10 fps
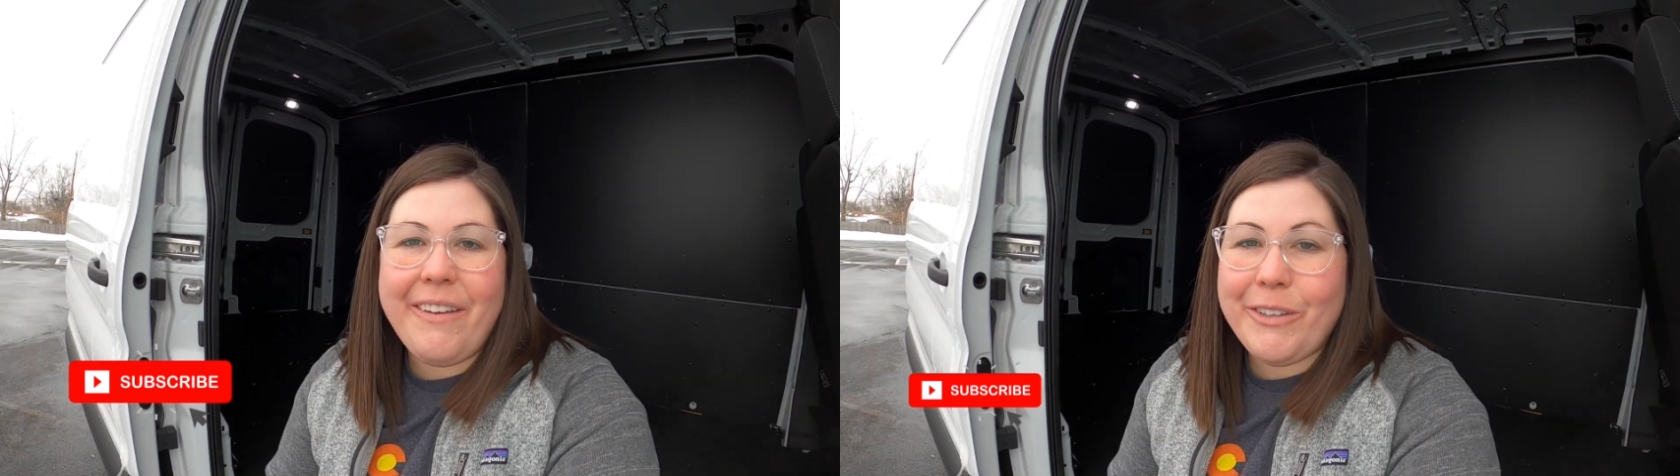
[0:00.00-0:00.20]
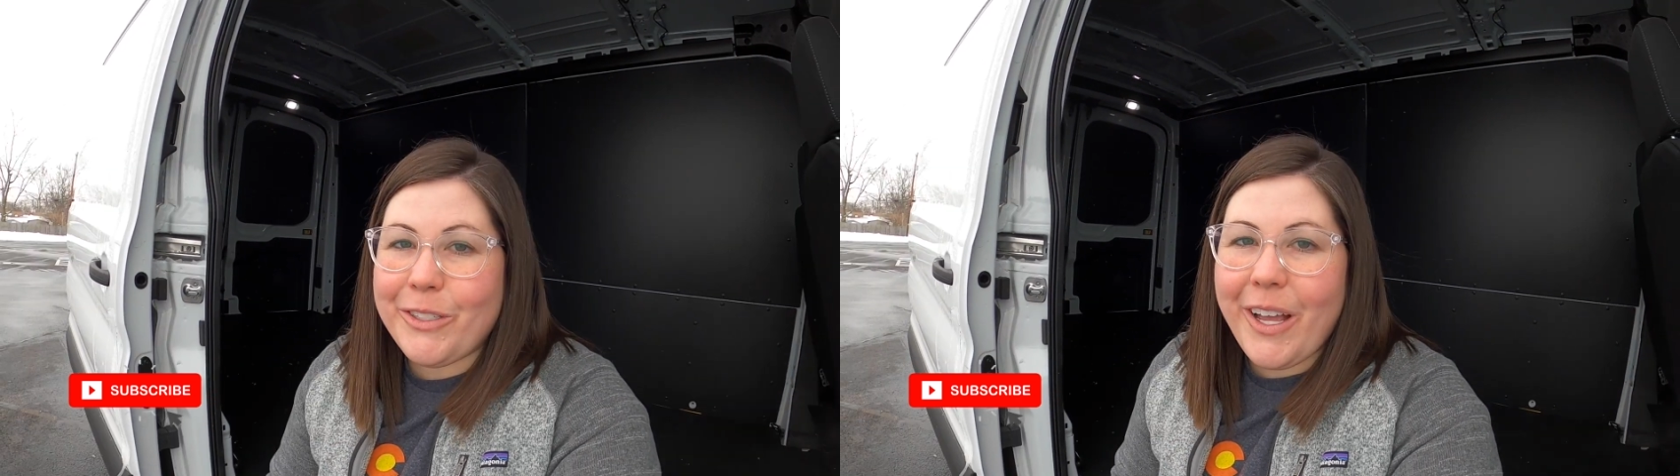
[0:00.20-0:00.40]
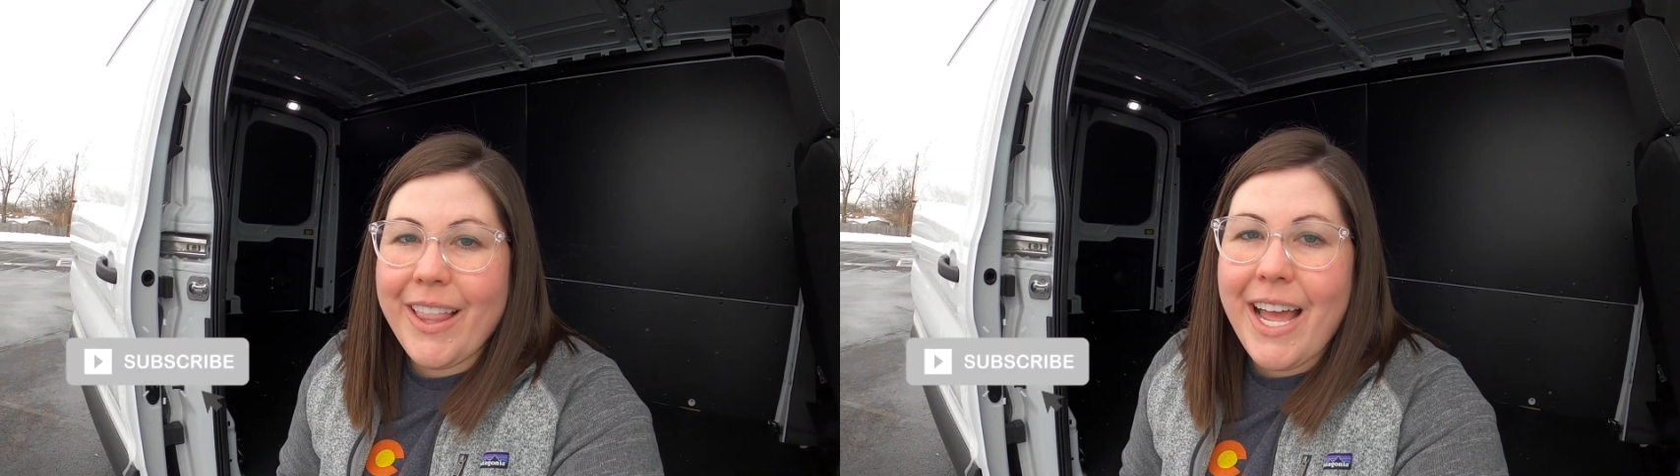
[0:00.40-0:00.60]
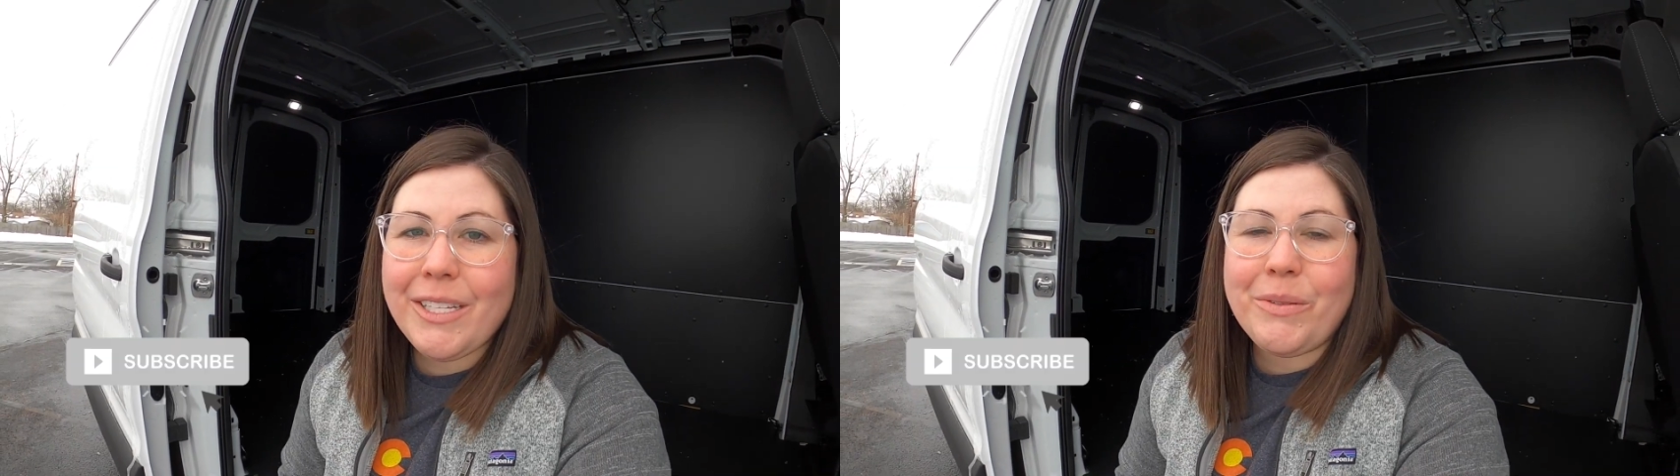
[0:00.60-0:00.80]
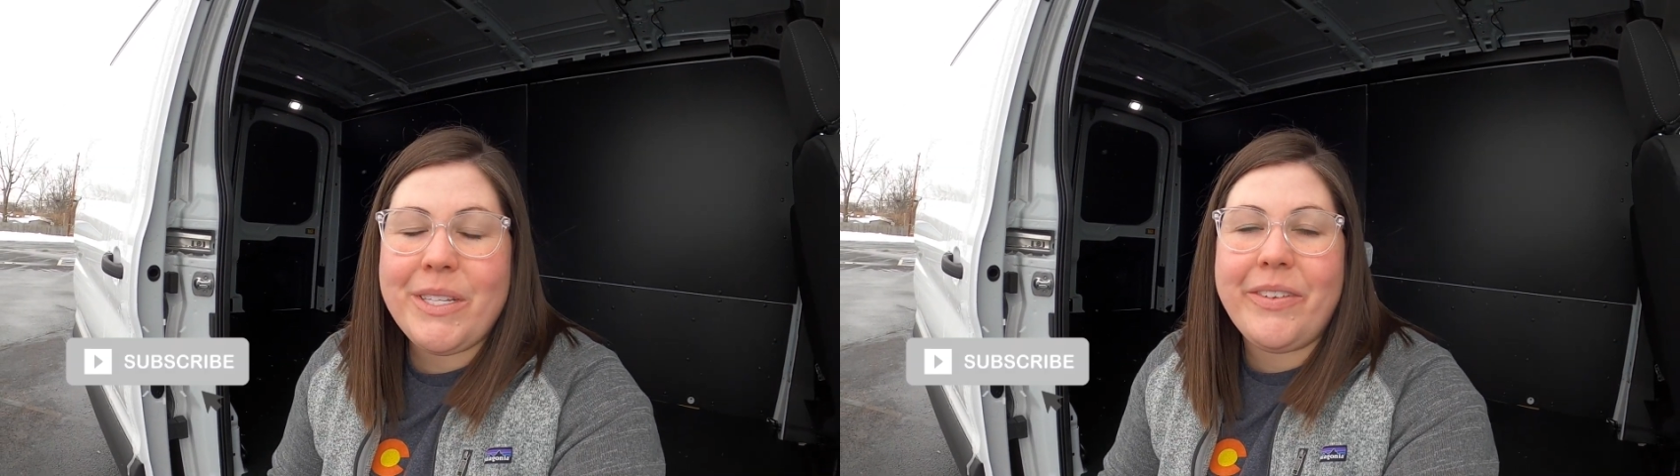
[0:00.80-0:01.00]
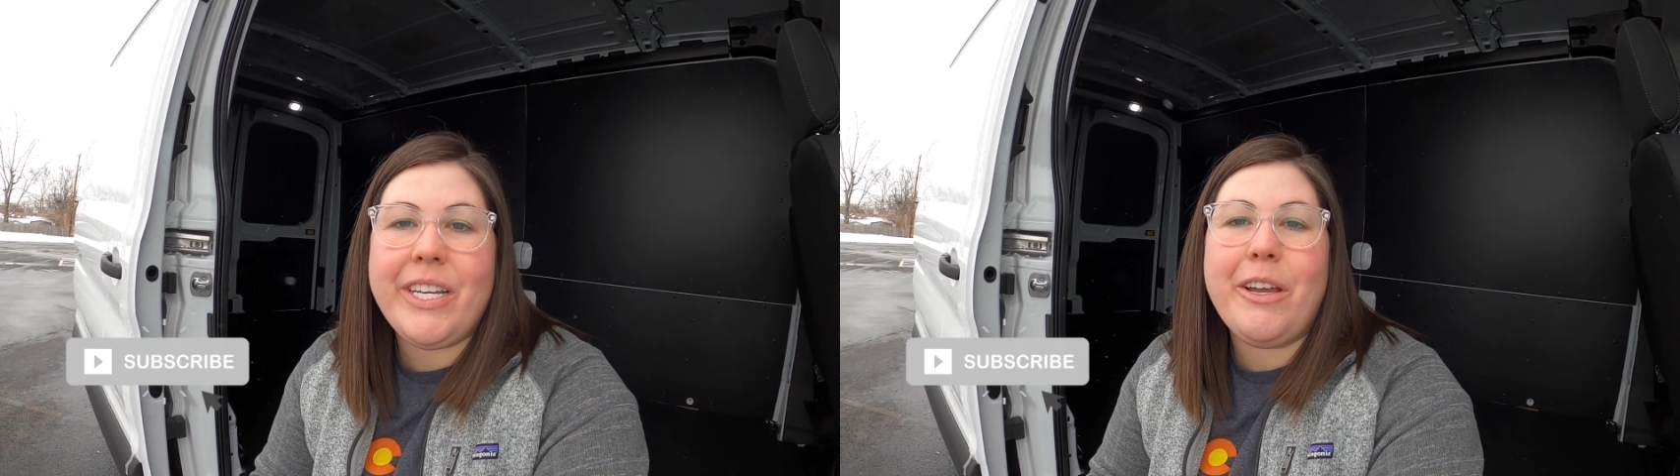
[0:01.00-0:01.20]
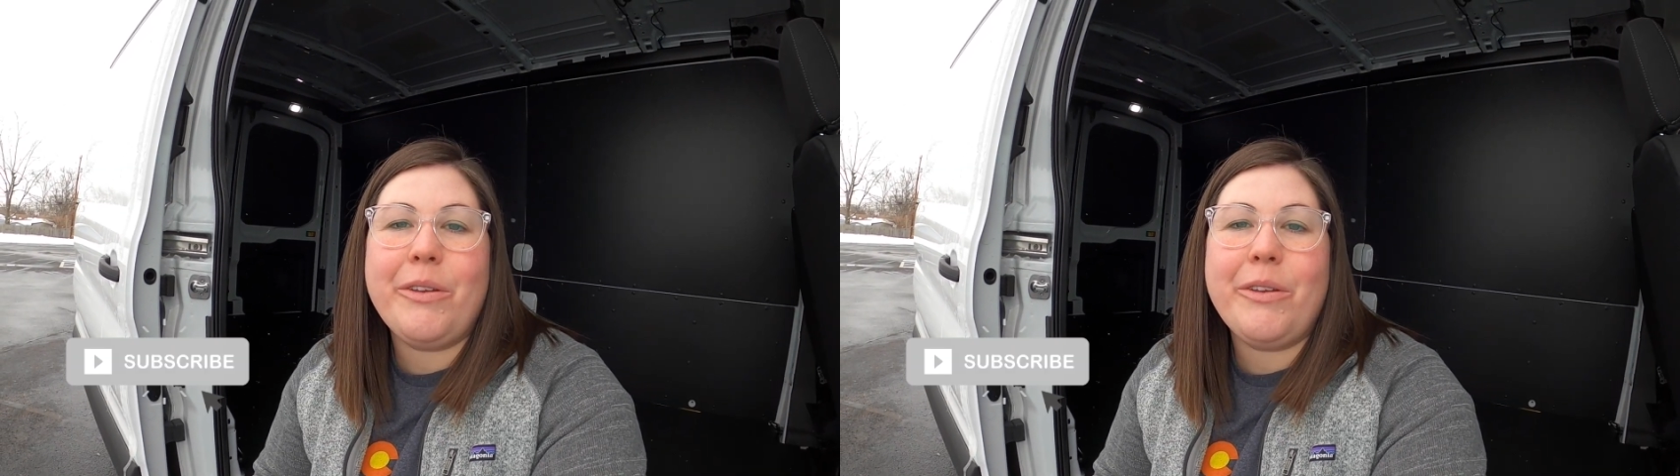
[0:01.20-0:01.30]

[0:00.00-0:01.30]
If you saw last week's video,